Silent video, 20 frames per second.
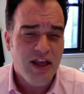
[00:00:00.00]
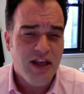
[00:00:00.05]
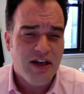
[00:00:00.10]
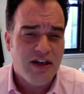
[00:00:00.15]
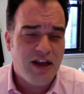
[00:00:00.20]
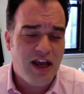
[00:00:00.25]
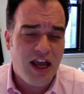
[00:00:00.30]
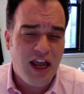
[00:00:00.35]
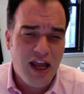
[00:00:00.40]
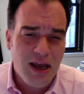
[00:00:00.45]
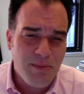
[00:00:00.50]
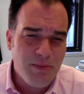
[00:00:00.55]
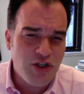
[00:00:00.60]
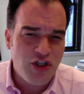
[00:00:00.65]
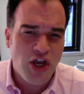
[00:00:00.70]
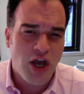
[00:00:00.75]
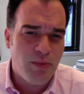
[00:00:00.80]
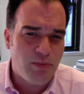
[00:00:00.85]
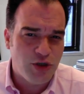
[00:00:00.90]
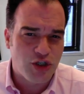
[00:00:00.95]
Now,
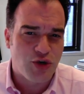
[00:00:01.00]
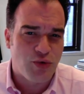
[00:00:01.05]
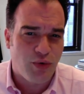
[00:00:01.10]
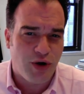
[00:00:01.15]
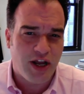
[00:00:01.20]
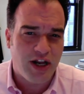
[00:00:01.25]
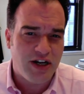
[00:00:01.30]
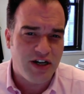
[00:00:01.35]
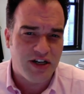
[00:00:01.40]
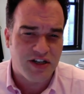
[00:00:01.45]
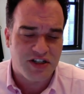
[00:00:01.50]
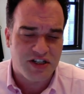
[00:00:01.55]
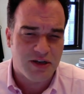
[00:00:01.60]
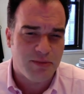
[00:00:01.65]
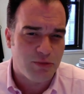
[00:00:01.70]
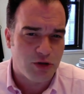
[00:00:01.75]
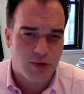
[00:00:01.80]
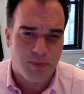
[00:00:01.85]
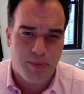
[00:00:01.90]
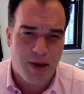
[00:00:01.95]
Amazon was granted a
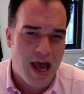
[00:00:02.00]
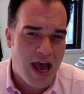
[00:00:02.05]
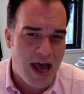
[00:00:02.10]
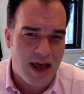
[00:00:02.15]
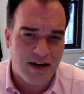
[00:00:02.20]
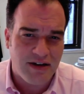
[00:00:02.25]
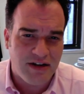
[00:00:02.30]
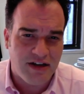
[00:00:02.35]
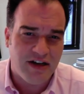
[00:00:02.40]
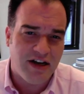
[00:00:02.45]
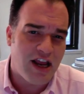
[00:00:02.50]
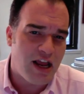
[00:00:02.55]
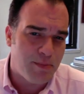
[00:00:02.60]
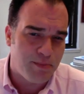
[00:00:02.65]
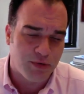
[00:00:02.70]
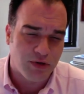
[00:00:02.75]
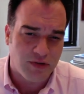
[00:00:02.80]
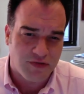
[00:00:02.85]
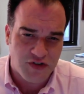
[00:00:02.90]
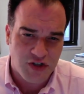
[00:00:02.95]
similar patent in
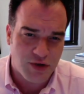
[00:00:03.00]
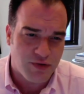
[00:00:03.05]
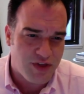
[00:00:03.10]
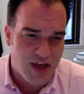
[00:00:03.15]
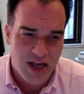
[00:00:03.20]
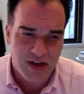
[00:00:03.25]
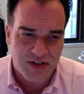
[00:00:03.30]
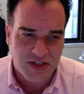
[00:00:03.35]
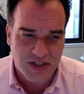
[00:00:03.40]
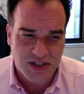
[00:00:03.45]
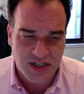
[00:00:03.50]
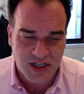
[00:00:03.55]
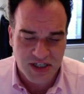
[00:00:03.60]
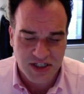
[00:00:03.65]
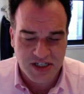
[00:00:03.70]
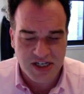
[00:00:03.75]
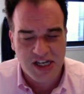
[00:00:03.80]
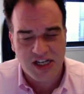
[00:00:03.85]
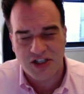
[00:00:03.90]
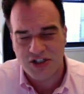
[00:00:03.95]
April of
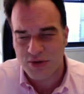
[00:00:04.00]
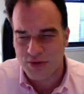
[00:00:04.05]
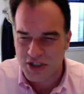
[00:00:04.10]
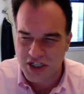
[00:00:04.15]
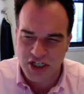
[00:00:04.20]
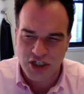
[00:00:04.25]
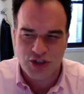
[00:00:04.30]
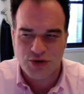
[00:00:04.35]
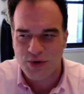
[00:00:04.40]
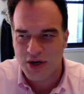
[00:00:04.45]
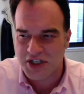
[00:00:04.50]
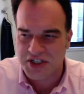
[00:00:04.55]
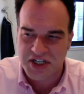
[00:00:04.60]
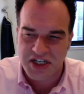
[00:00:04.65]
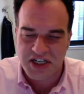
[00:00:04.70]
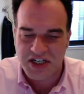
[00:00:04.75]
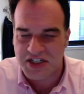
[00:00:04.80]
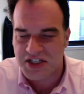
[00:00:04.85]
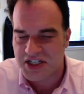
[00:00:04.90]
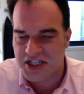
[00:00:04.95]
2016, so it's
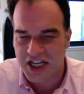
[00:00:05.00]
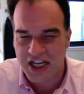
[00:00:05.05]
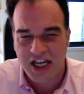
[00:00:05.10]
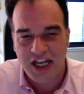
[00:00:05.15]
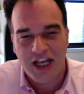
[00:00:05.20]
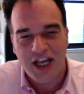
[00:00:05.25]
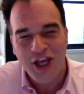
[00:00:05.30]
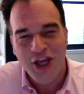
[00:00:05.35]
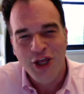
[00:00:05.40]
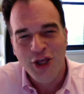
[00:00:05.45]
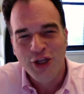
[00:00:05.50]
interesting to see